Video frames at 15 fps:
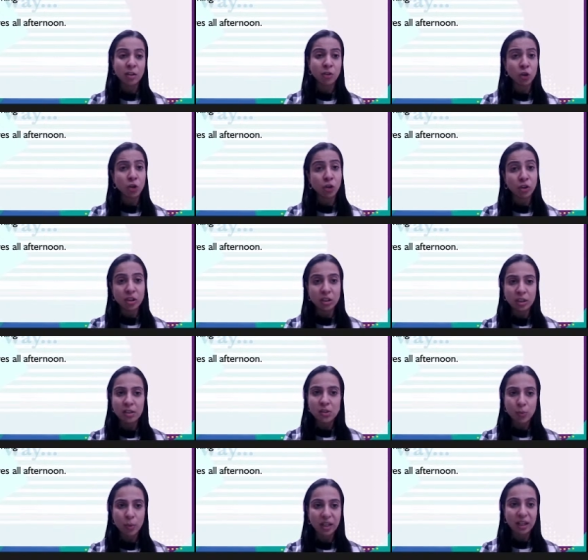And you're really
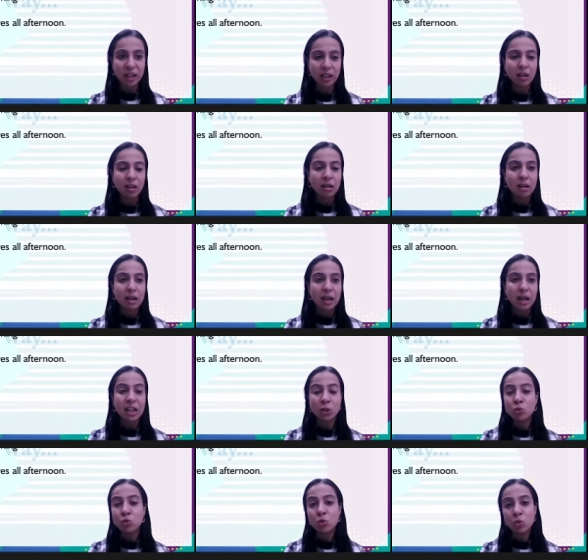sweating
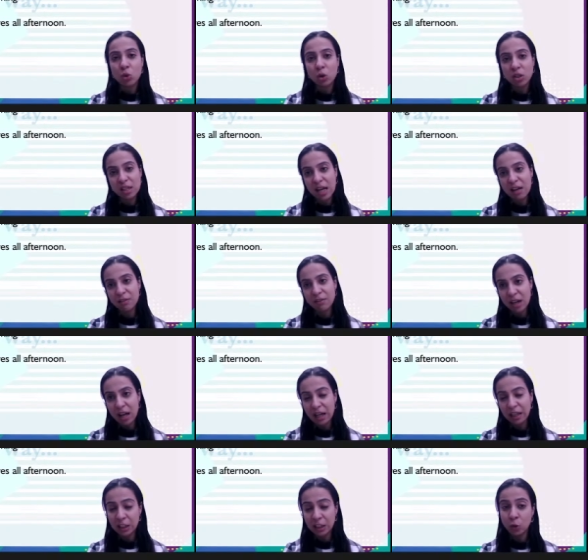and you do not have a
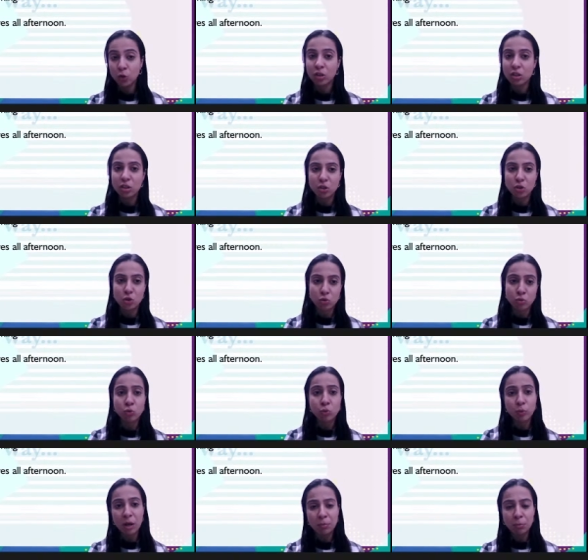hanky or a tissue
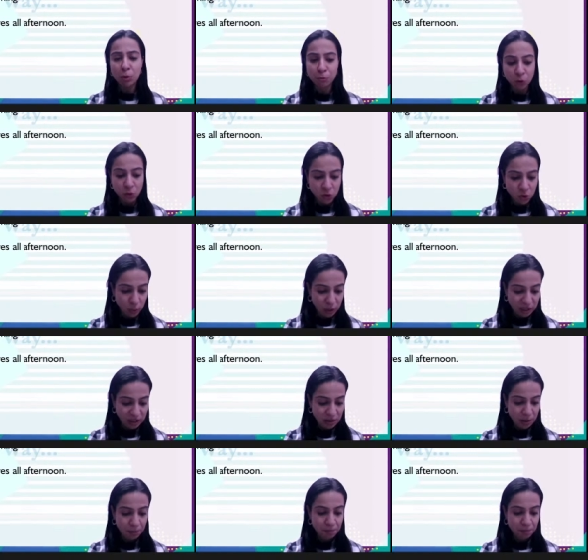to wipe off your sweat,